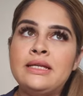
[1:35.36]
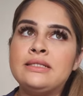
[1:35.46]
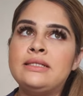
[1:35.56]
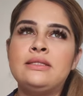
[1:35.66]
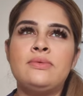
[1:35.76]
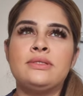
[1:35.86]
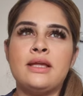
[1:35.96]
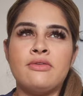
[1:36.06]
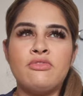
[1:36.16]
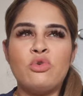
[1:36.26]
in it since he was
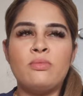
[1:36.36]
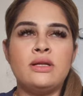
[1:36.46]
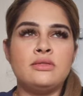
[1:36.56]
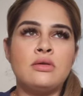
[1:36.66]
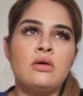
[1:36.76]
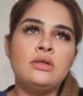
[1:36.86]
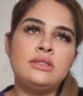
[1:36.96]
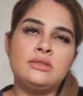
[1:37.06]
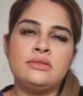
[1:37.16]
like four months old,